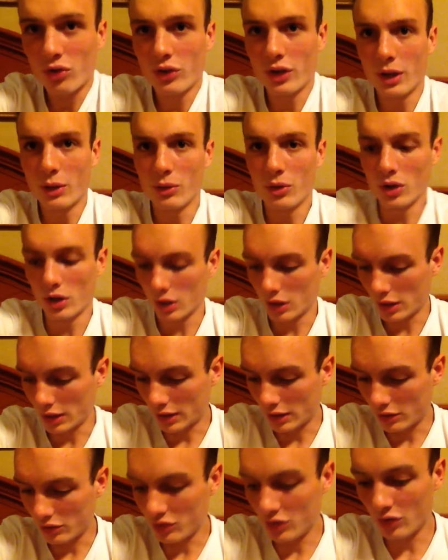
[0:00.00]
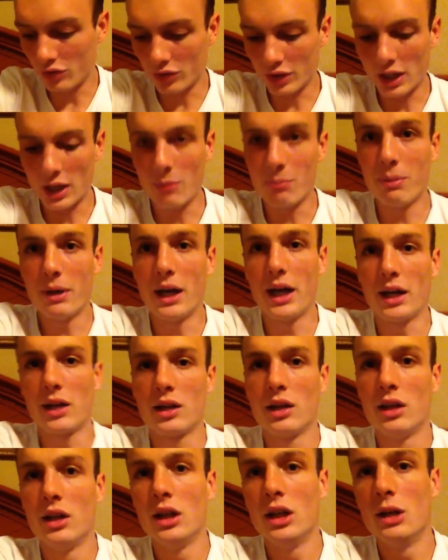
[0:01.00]
because they were kind of like a discount pack,
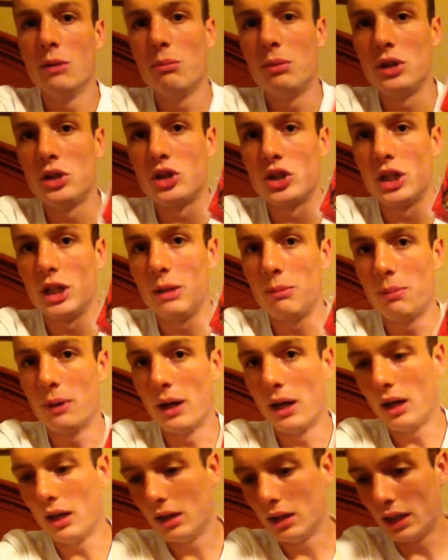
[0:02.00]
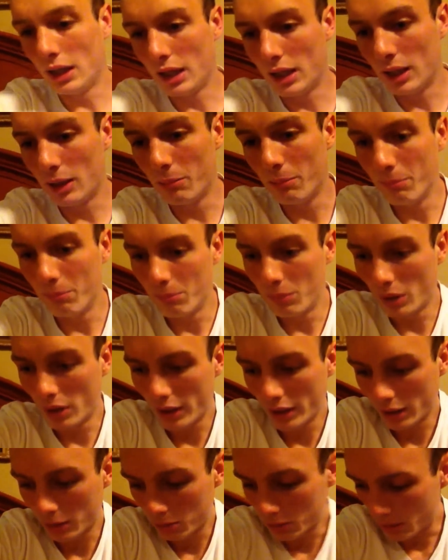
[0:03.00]
a bit cheaper,
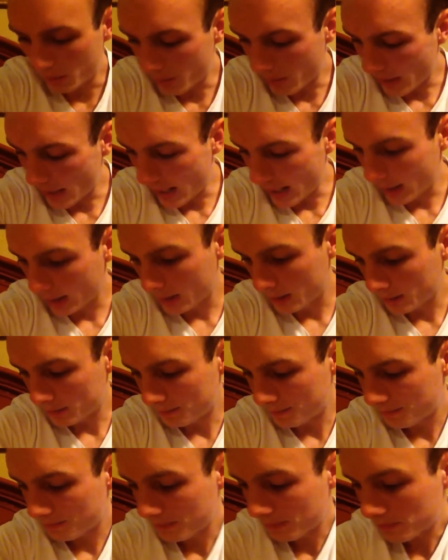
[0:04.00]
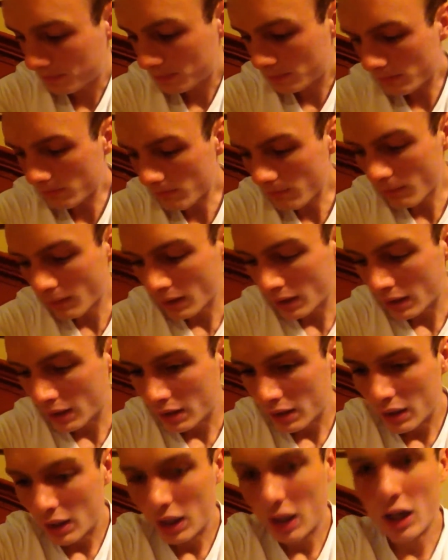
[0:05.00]
buying them in a pack.
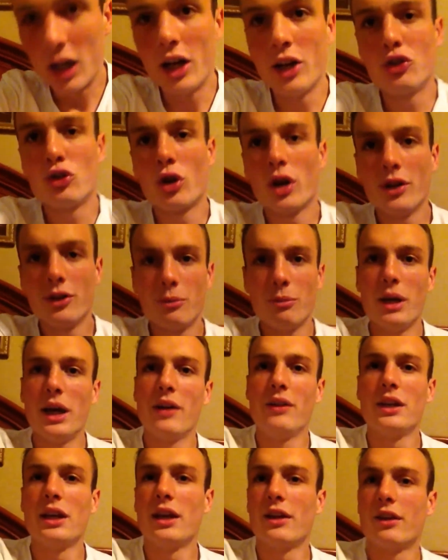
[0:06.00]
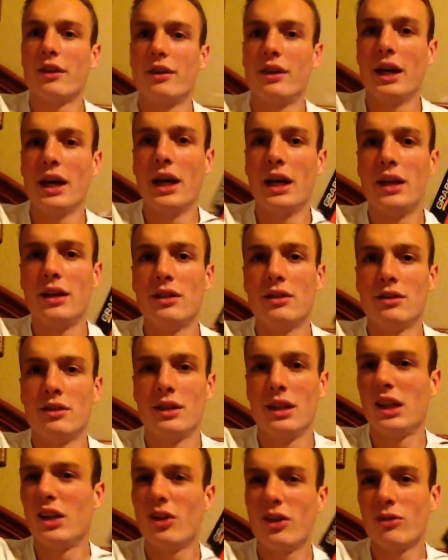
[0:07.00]
I tried them out the other day.
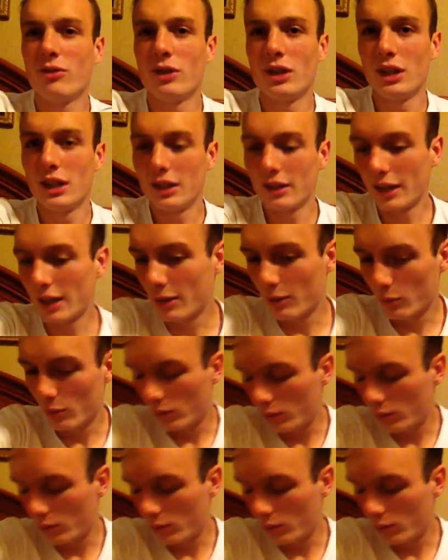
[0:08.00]
They're not really that